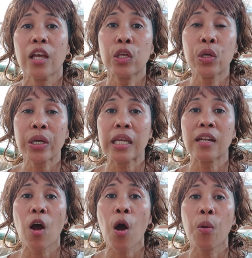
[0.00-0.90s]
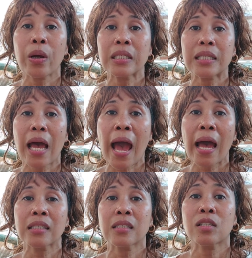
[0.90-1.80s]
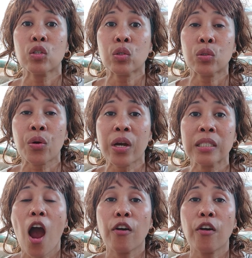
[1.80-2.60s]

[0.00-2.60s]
You can always ask the source